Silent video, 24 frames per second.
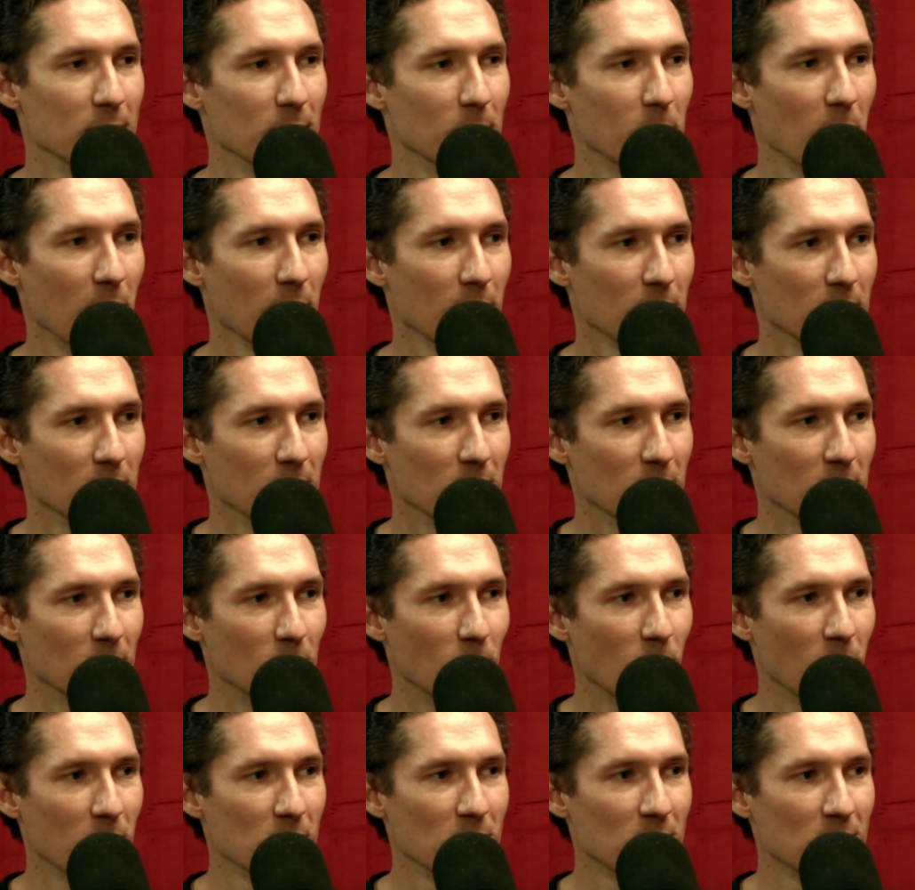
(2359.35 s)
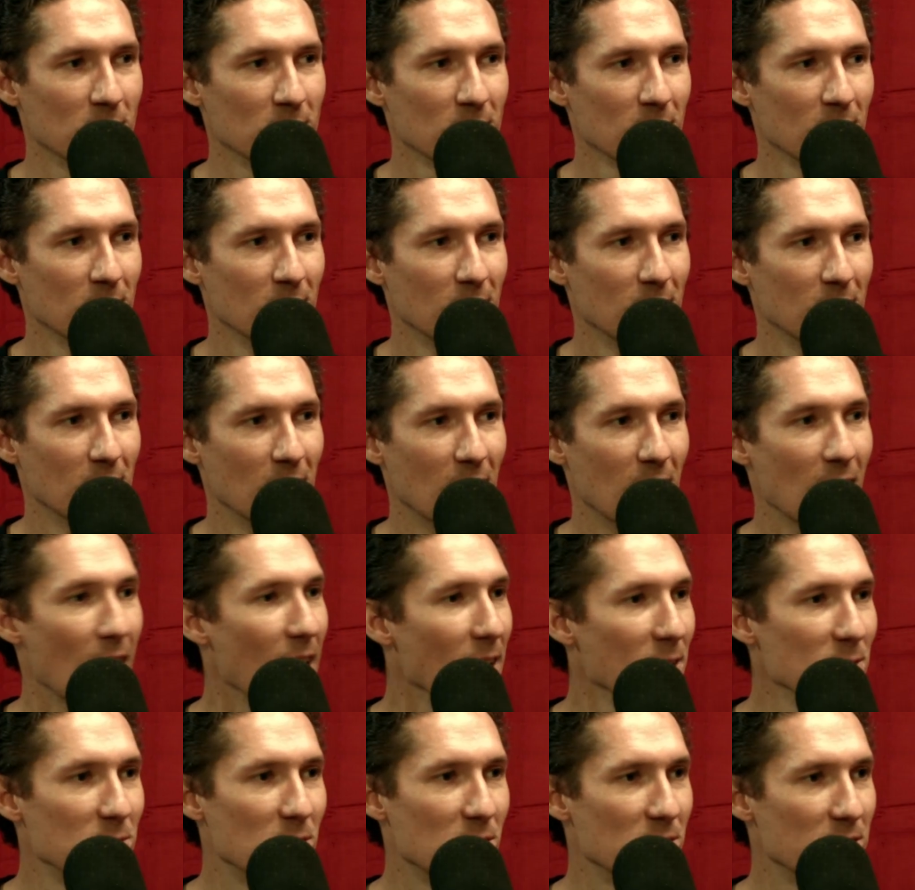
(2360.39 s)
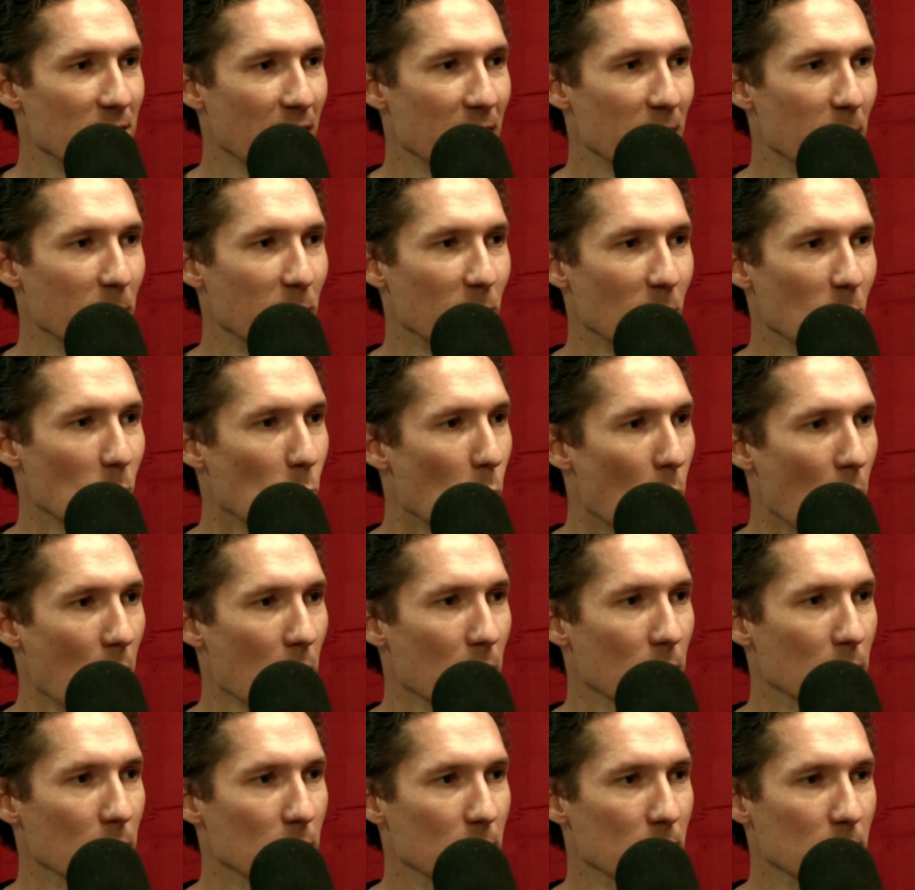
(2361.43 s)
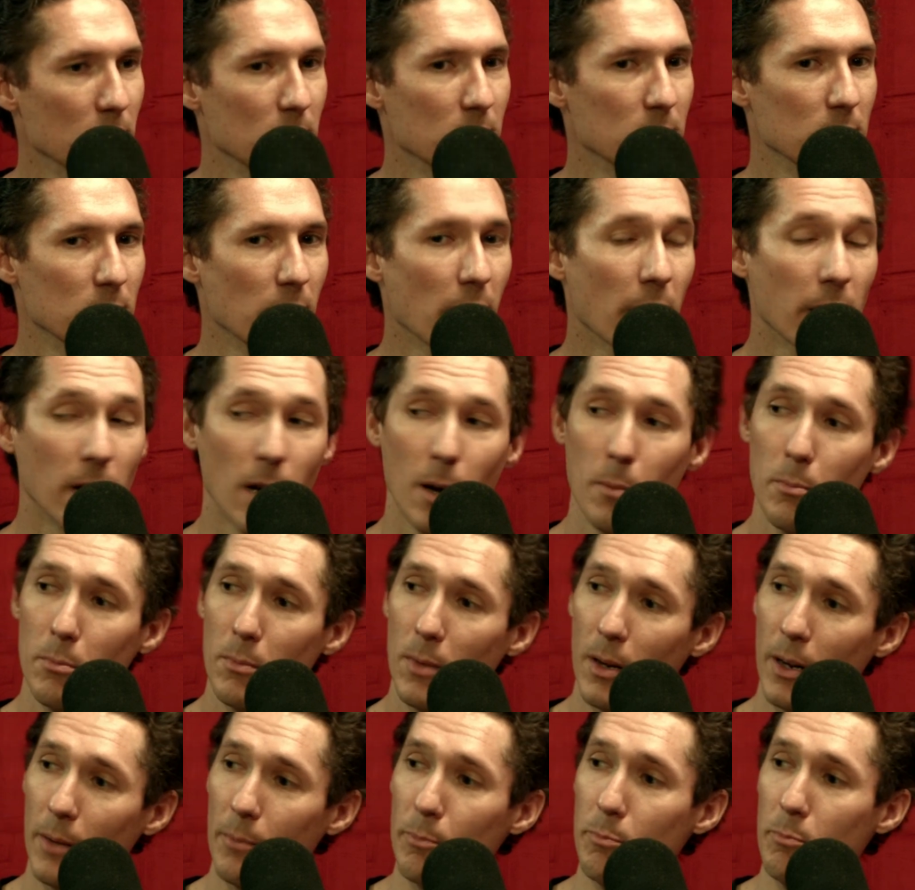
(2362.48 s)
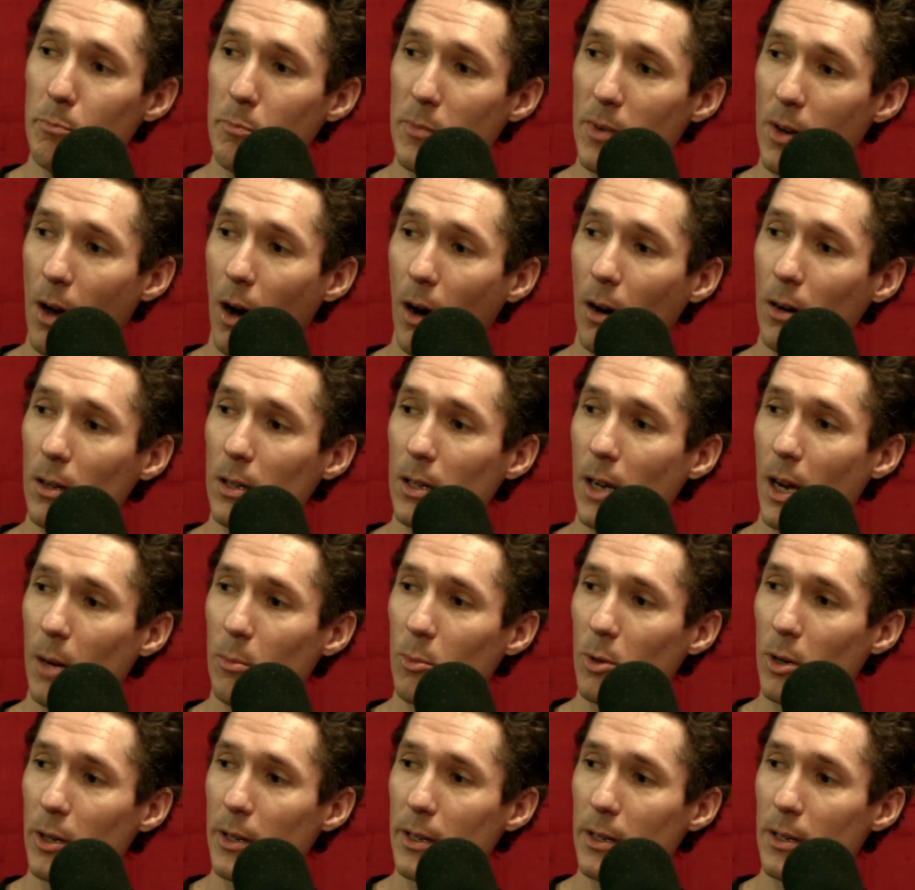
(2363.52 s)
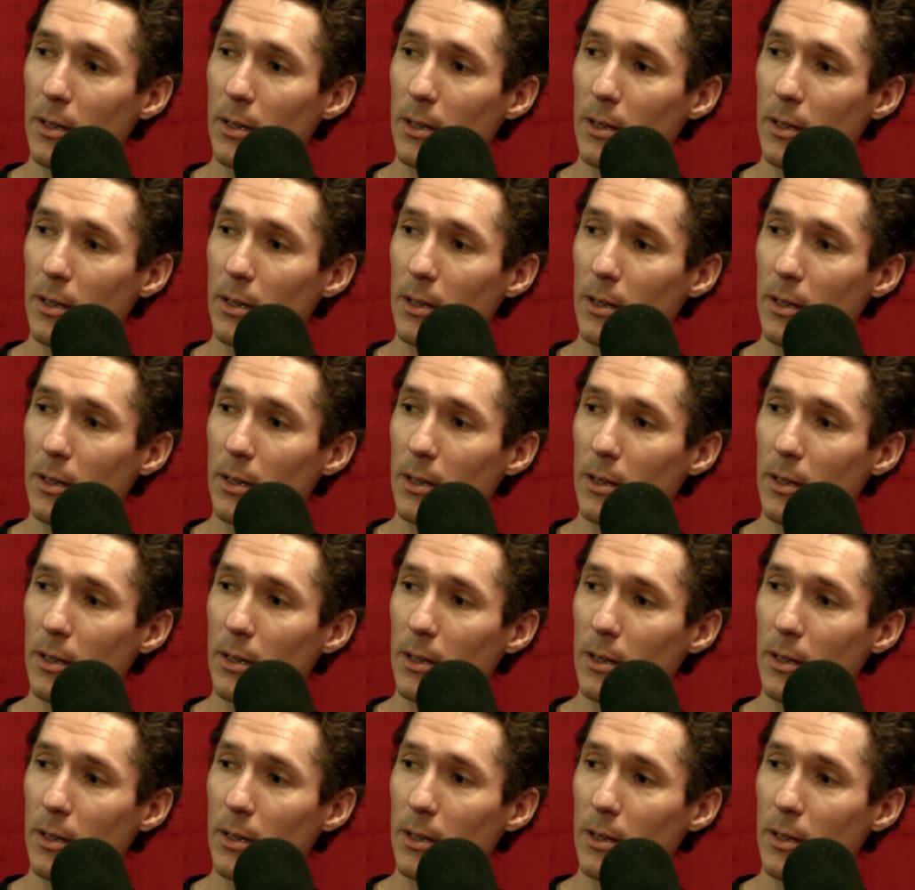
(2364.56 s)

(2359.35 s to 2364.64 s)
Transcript: You're back in the good graces. I used to stand up for a while. Then I got a gnarly hemorrhoid. I don't know.